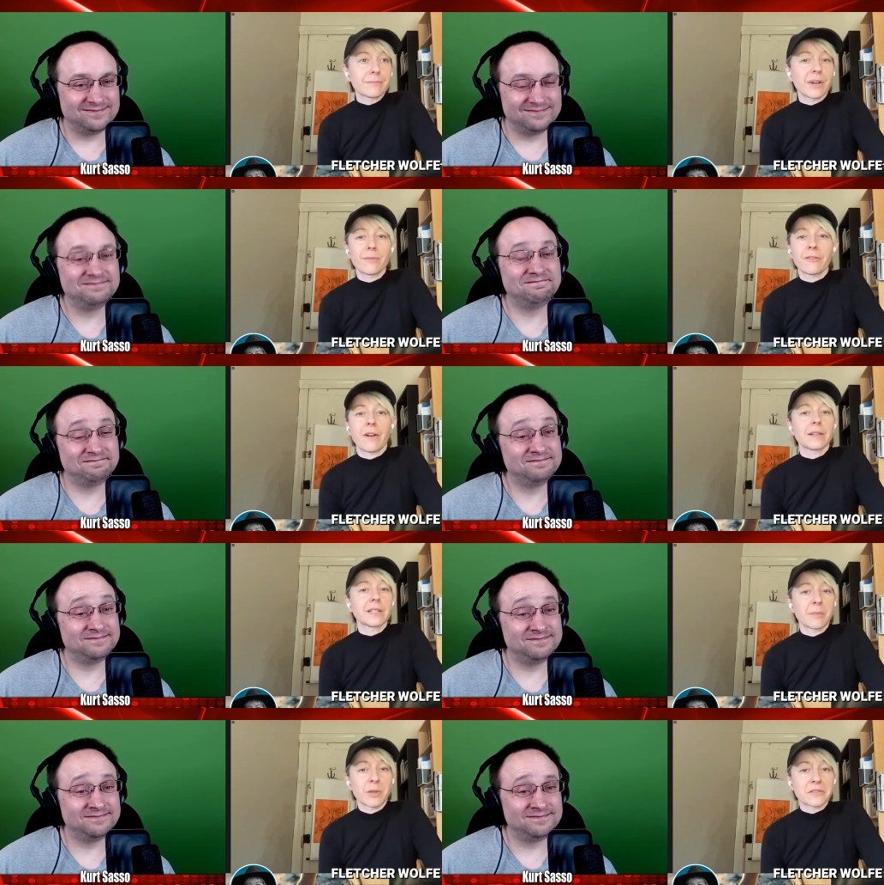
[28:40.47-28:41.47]
Speaker 1: Bob
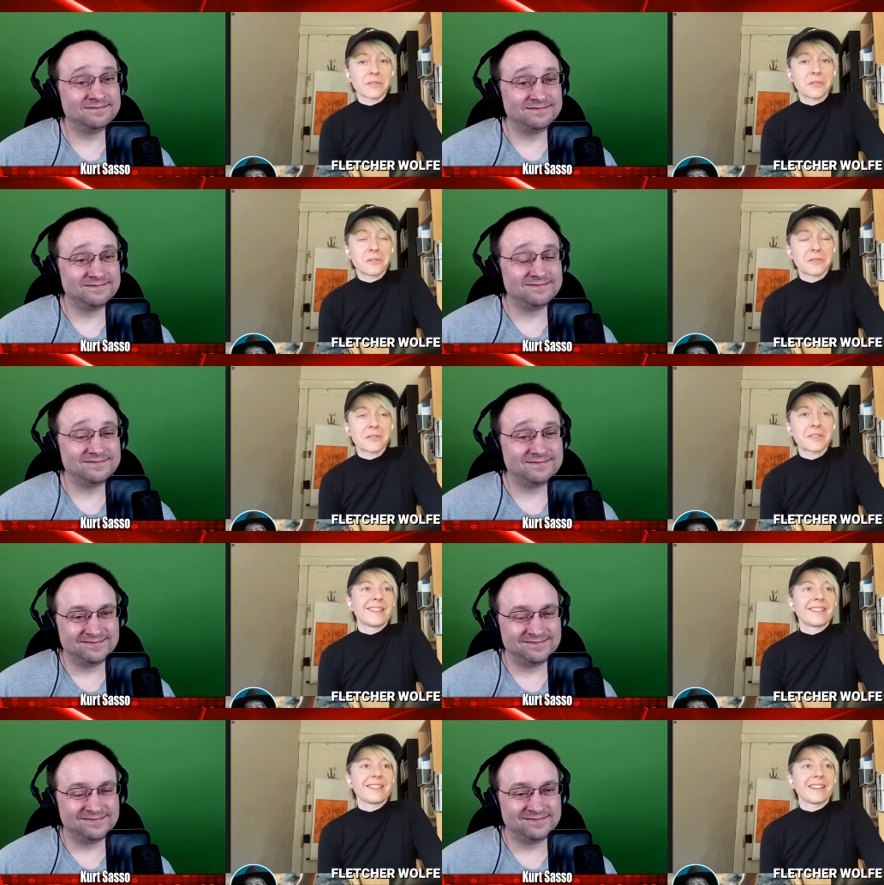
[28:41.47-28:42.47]
Fosse musicals,
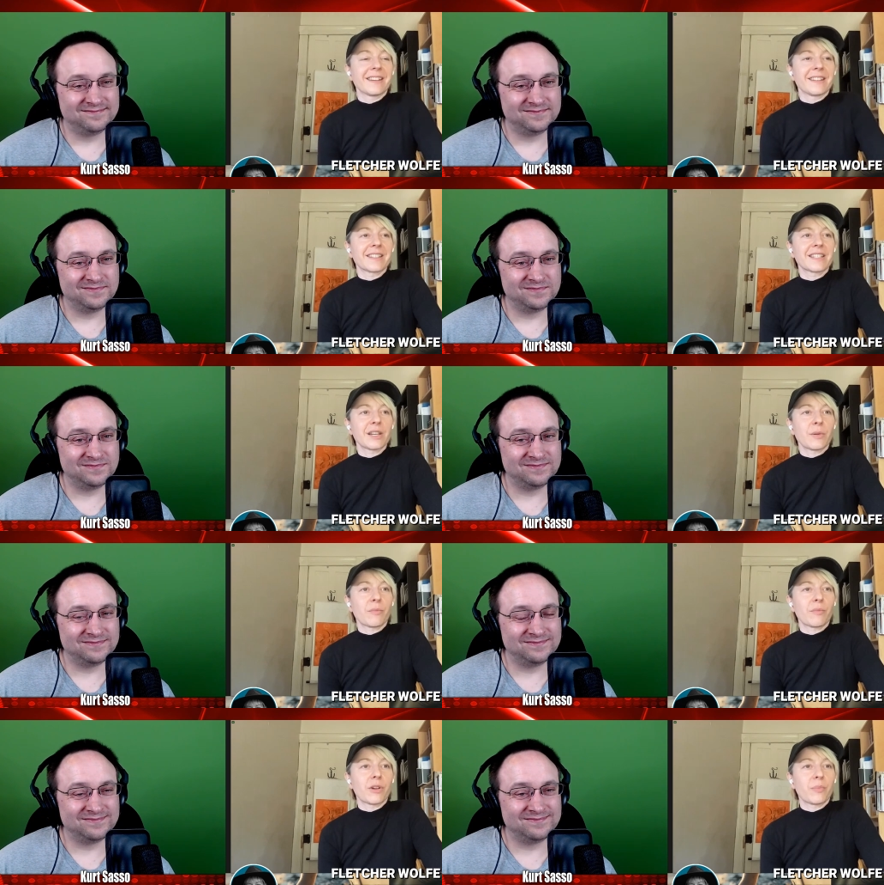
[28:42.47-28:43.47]
uh,
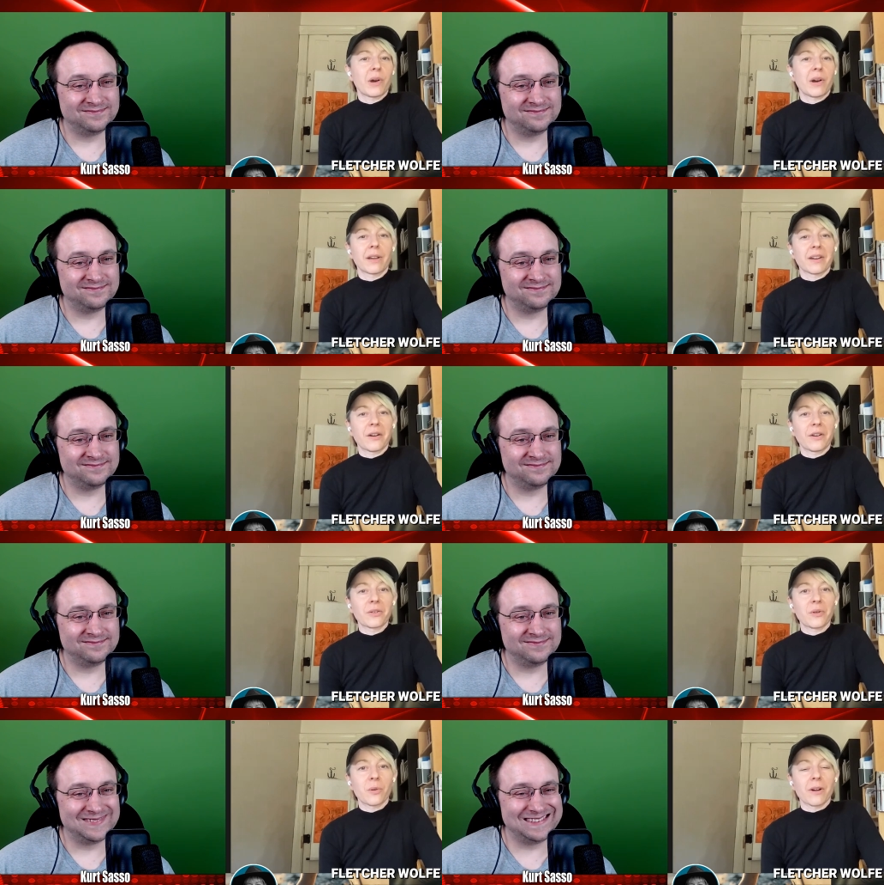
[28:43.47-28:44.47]
some punk and
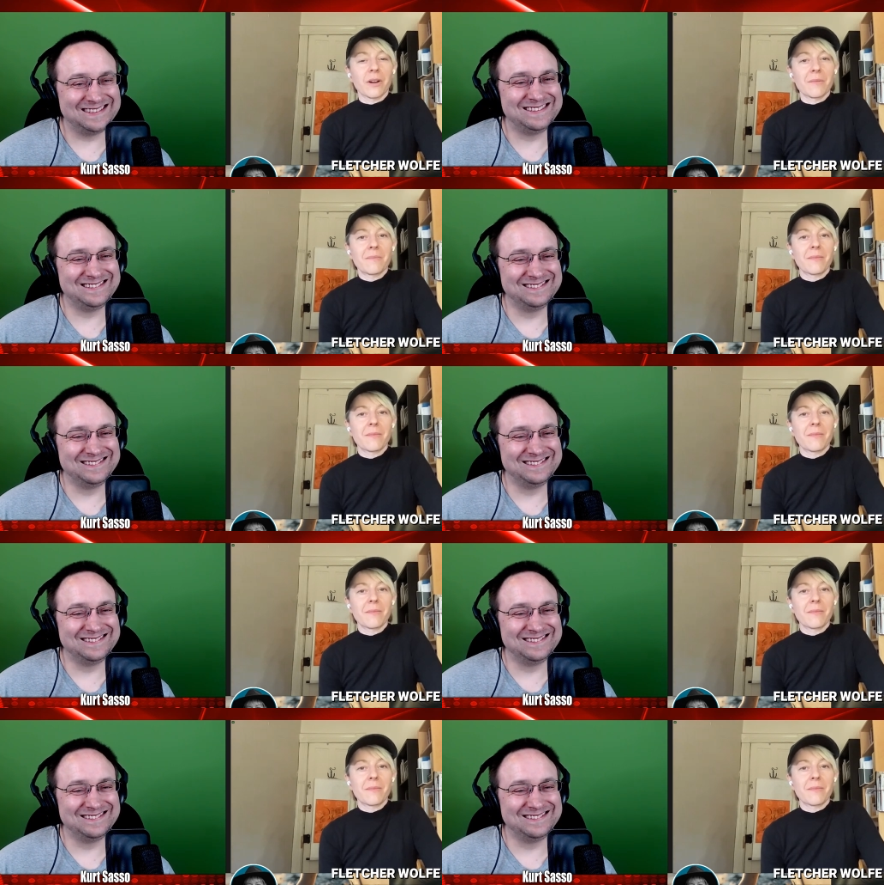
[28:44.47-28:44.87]
hardcore.